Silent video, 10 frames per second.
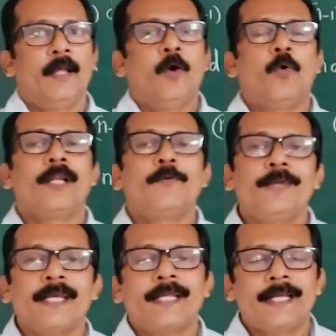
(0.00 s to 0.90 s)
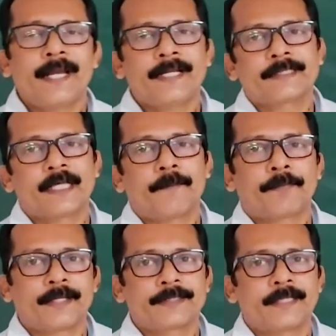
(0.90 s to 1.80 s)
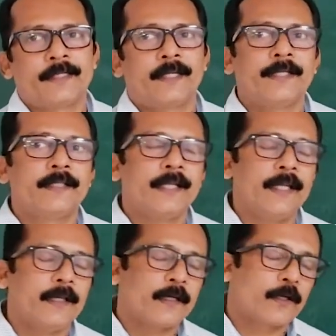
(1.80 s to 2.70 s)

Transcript: Only weak ligands are present in the